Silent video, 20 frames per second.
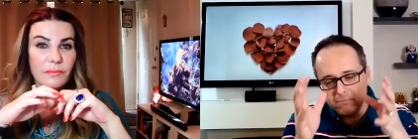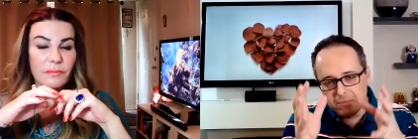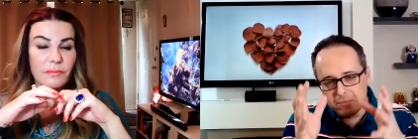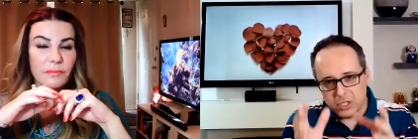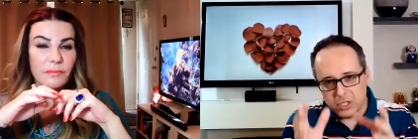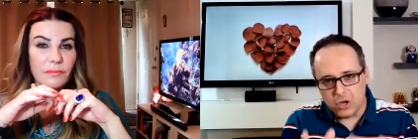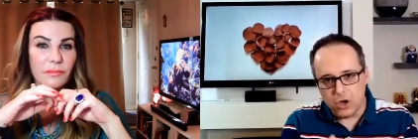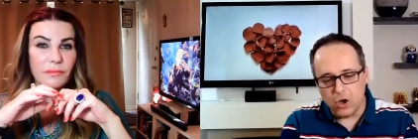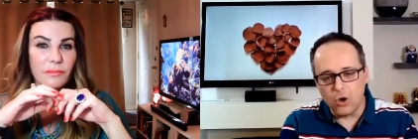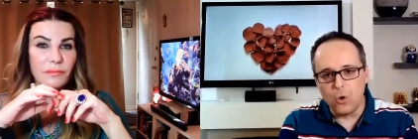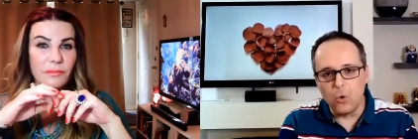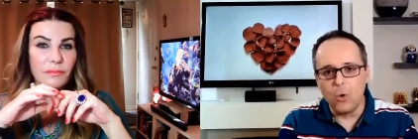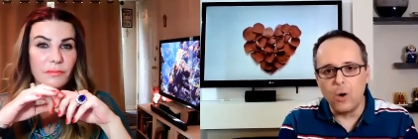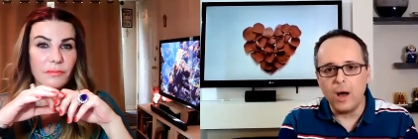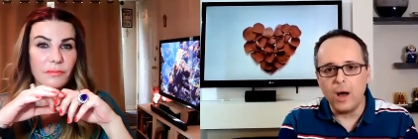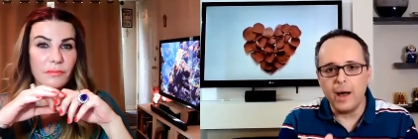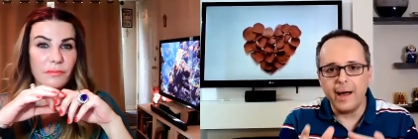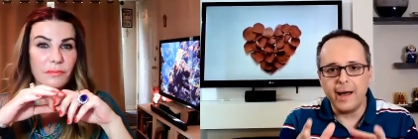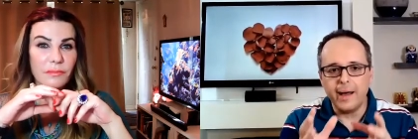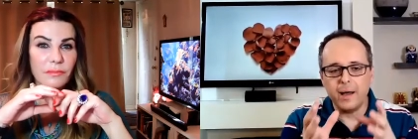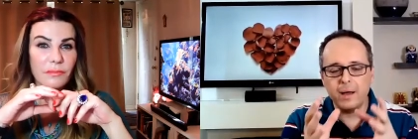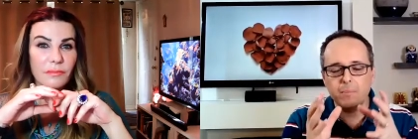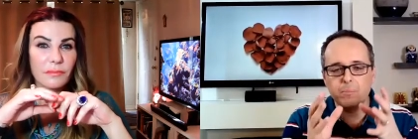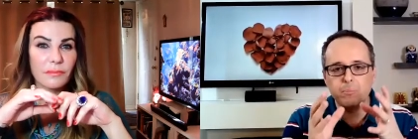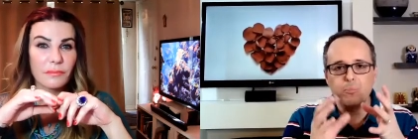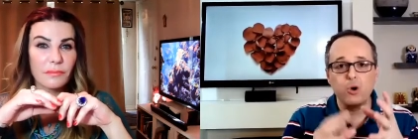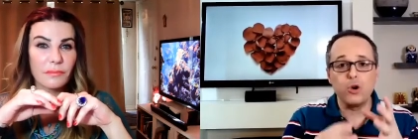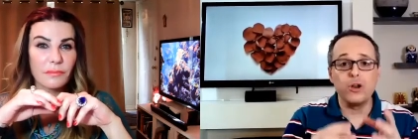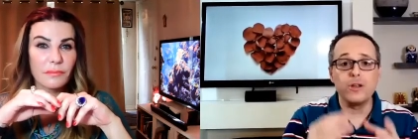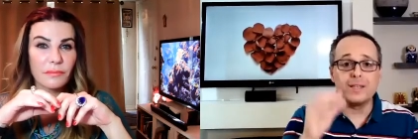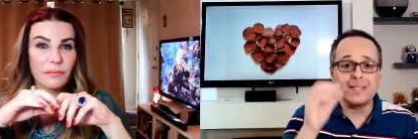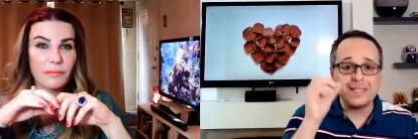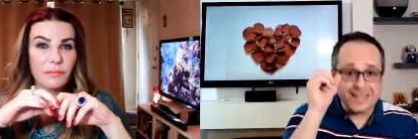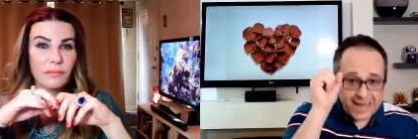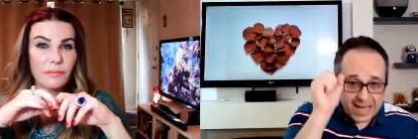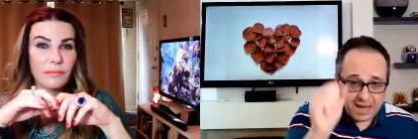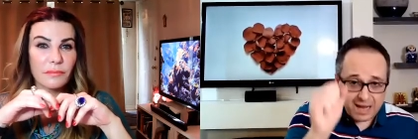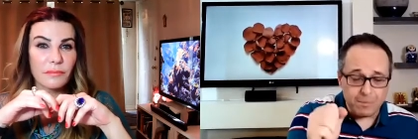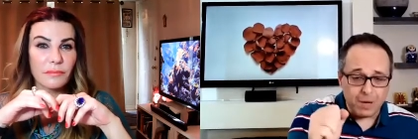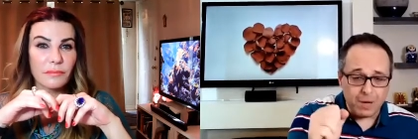Speaker 1: you know, uh, put a
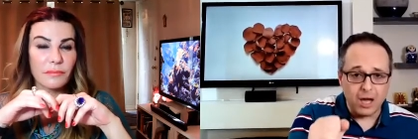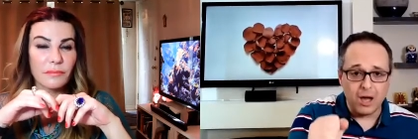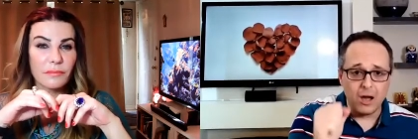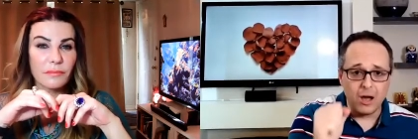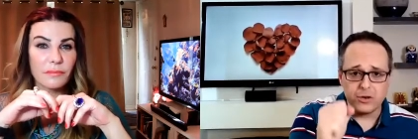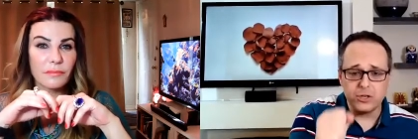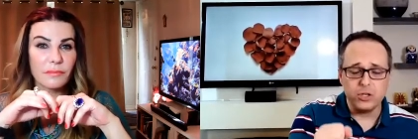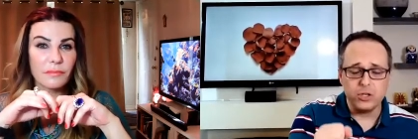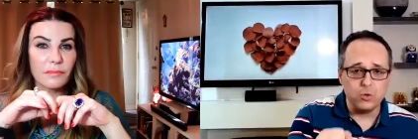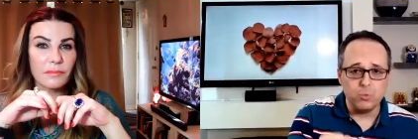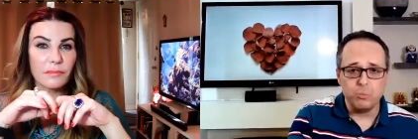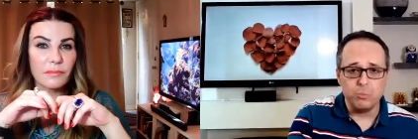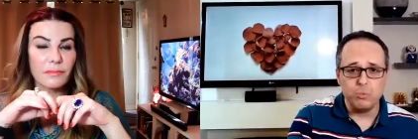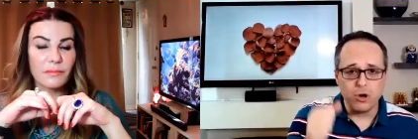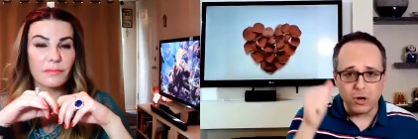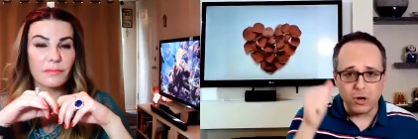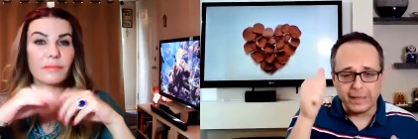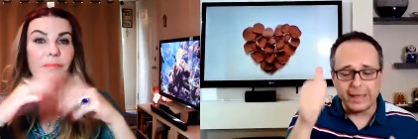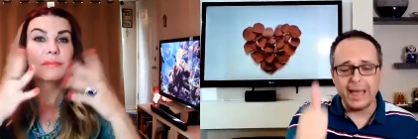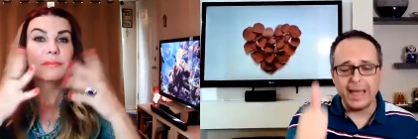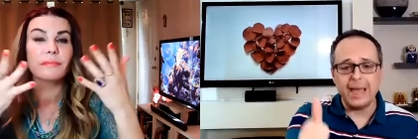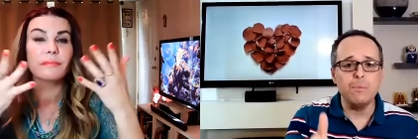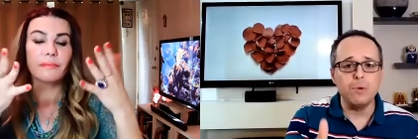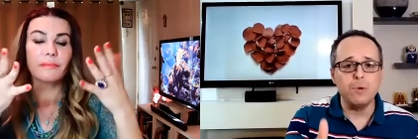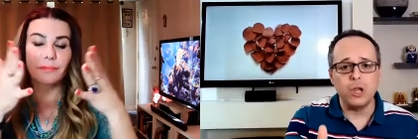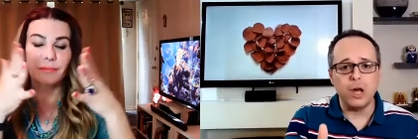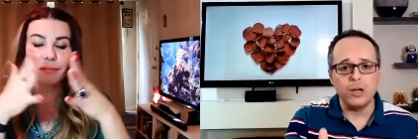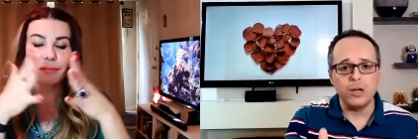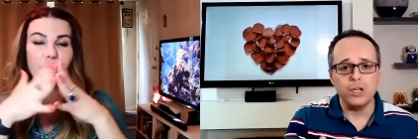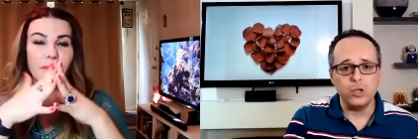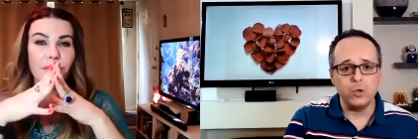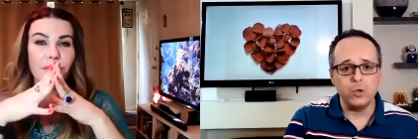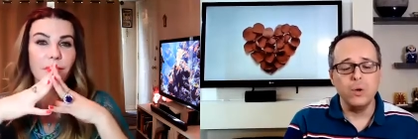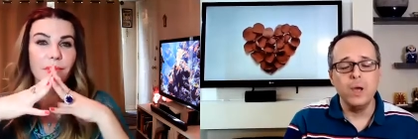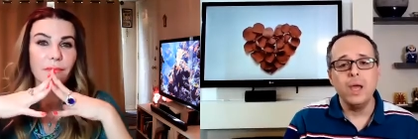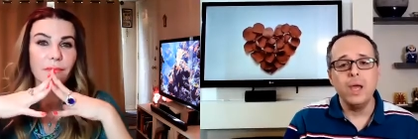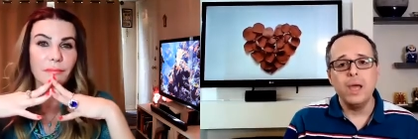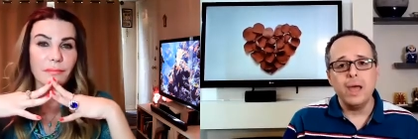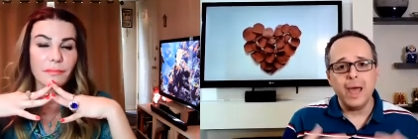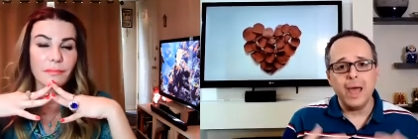stigma on you, put a label on you
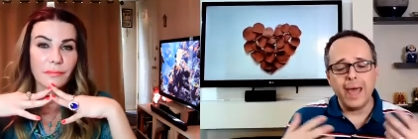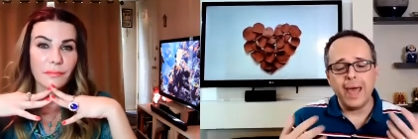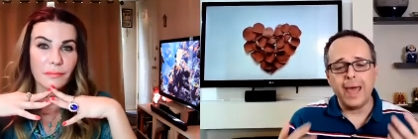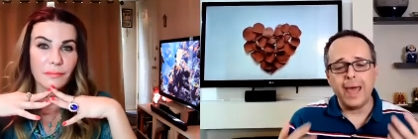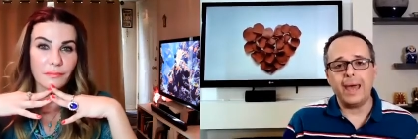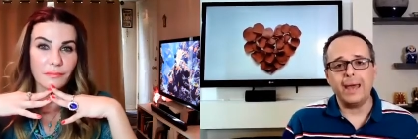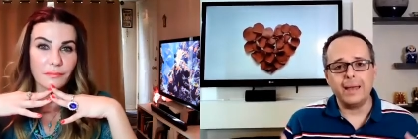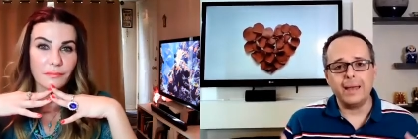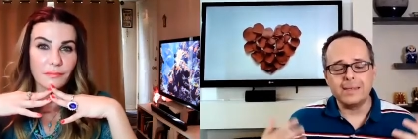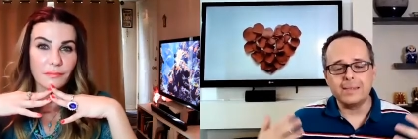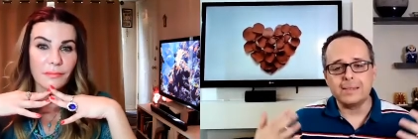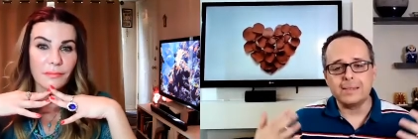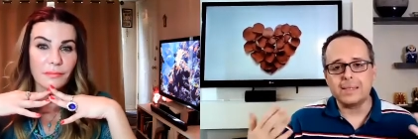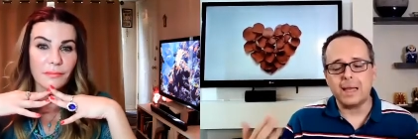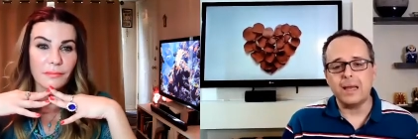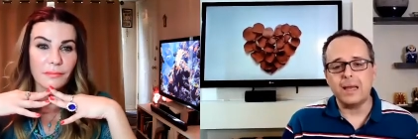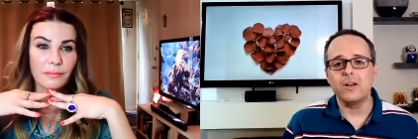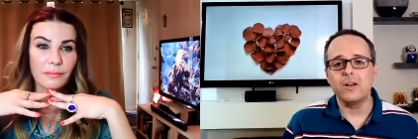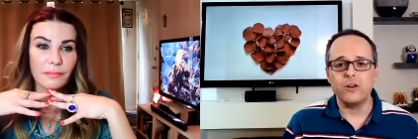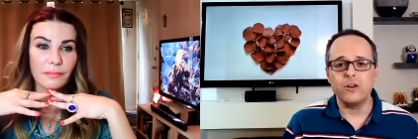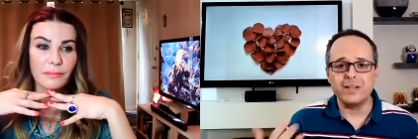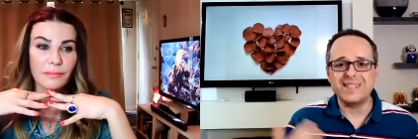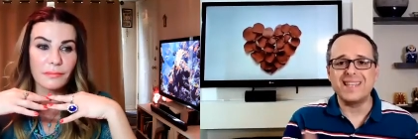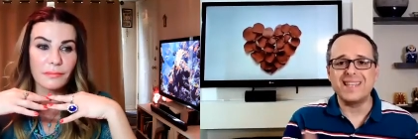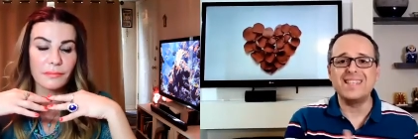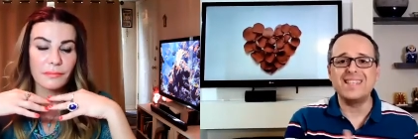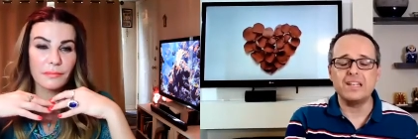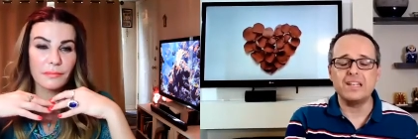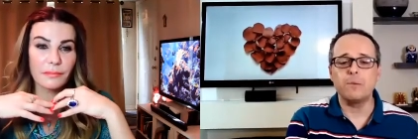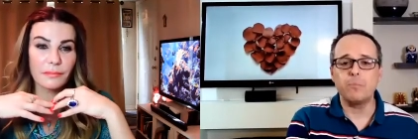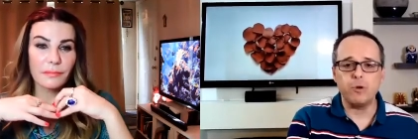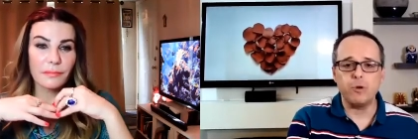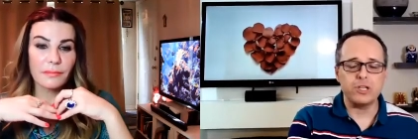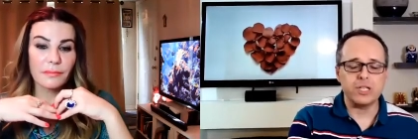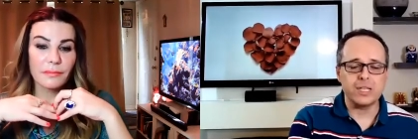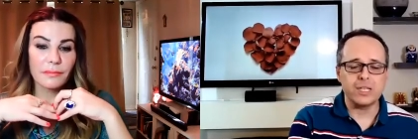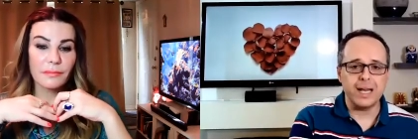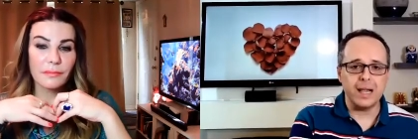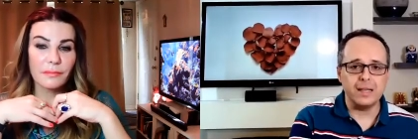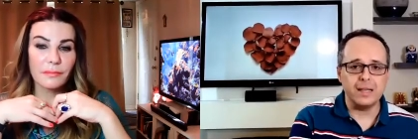as a narcissistic
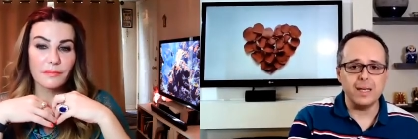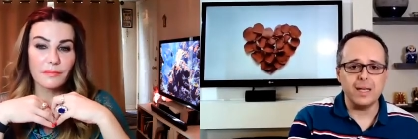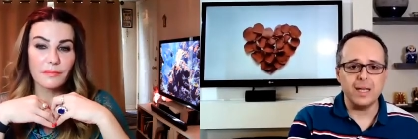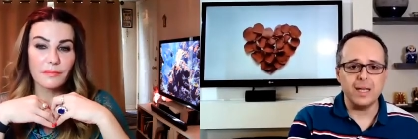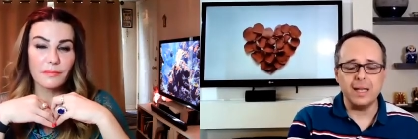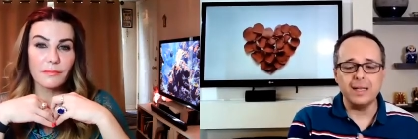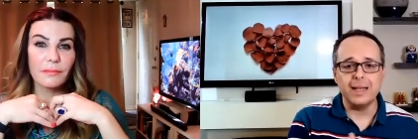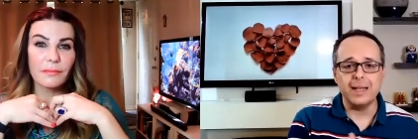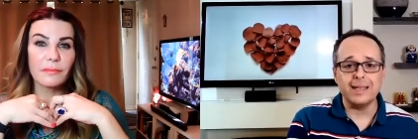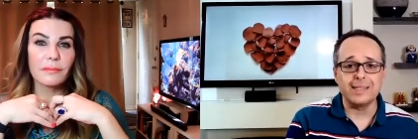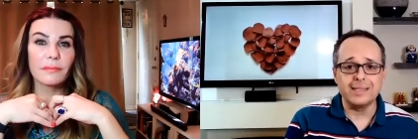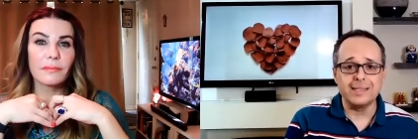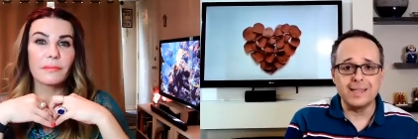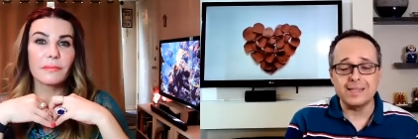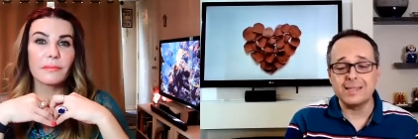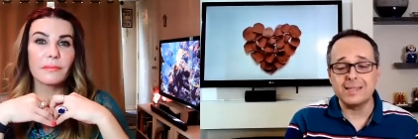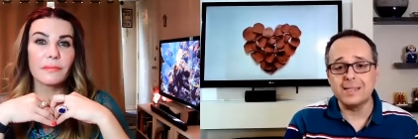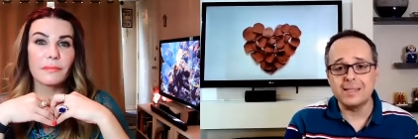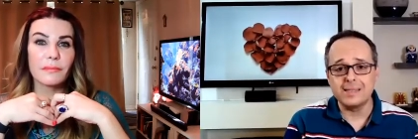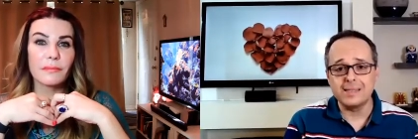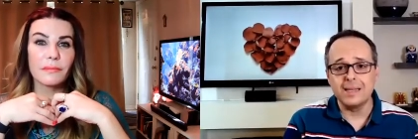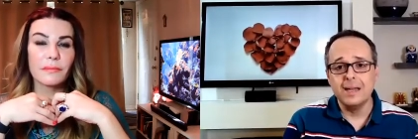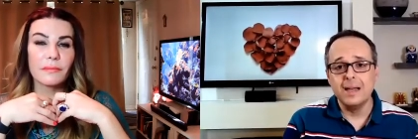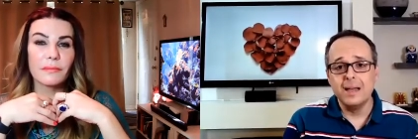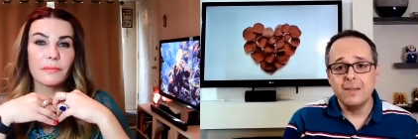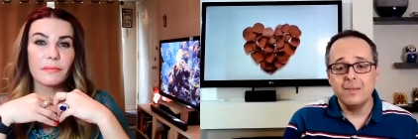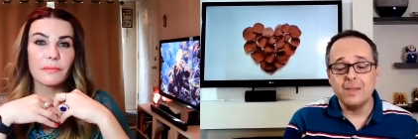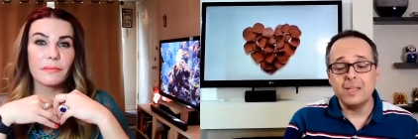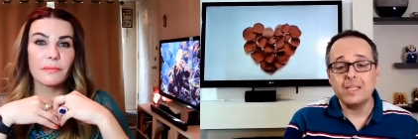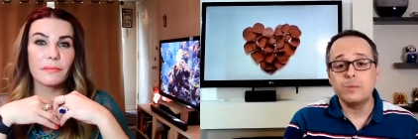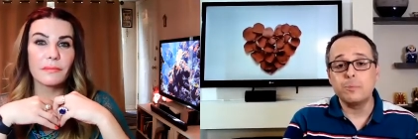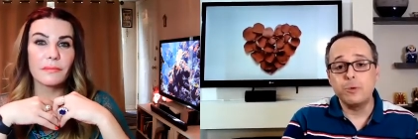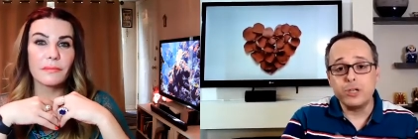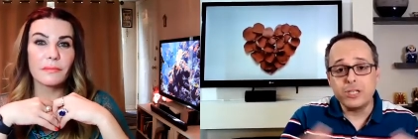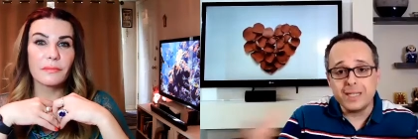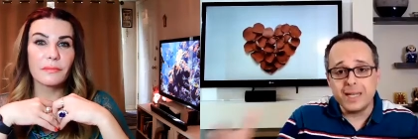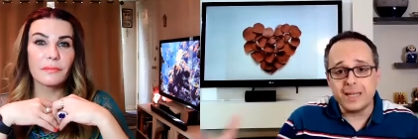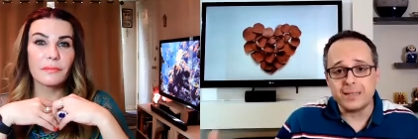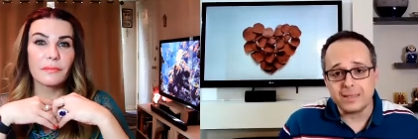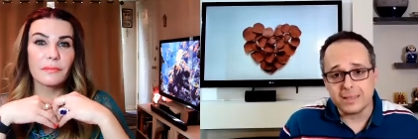personality, unless this is this
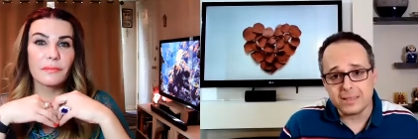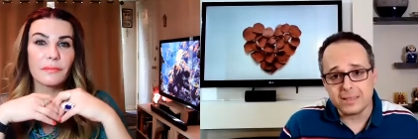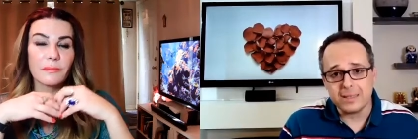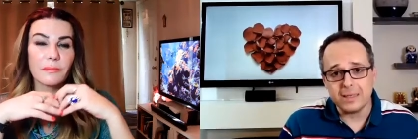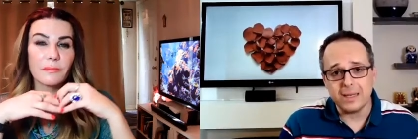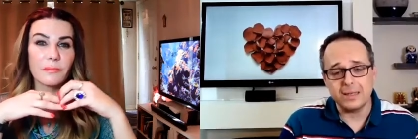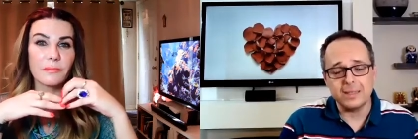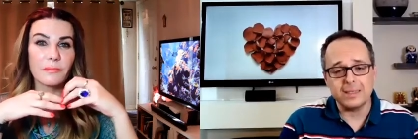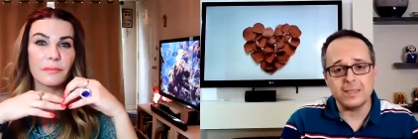persists. It's